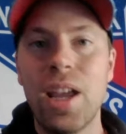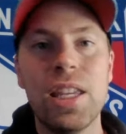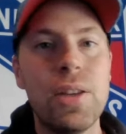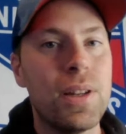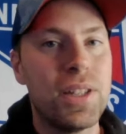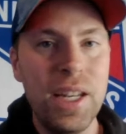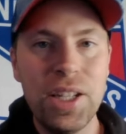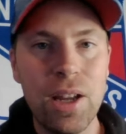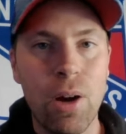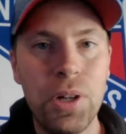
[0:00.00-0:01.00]
you had
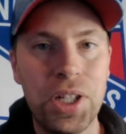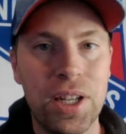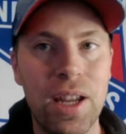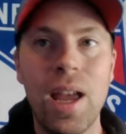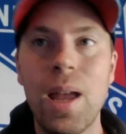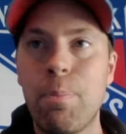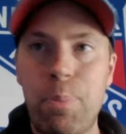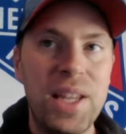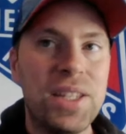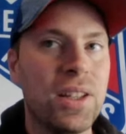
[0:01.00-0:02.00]
TJ Oshie
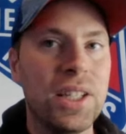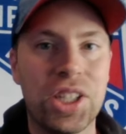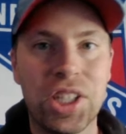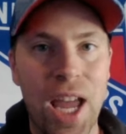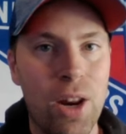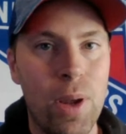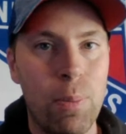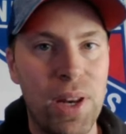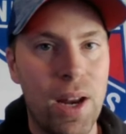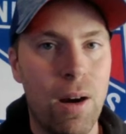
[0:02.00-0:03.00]
basically shadowing
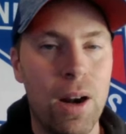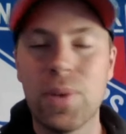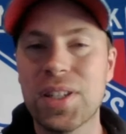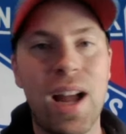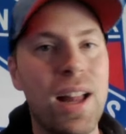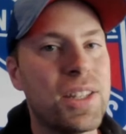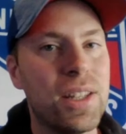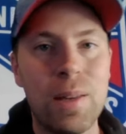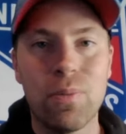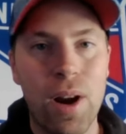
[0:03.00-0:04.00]
Panarin and was
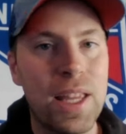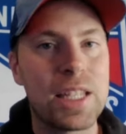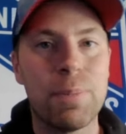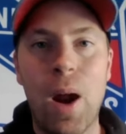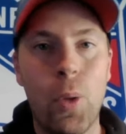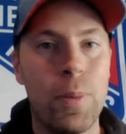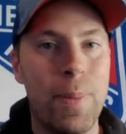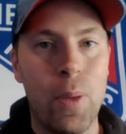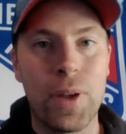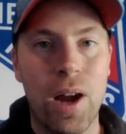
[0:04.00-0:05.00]
constantly running his mouth and
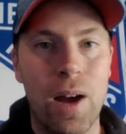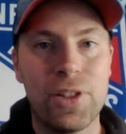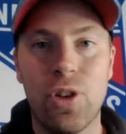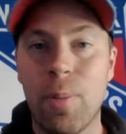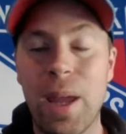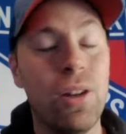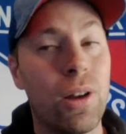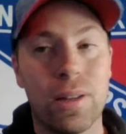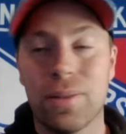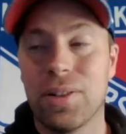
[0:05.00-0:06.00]
mouthing off to him. And
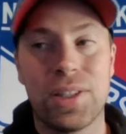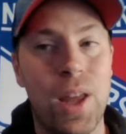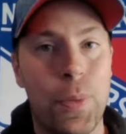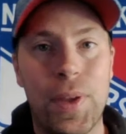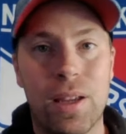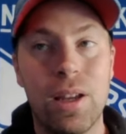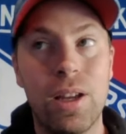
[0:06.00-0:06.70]
look, there's nothing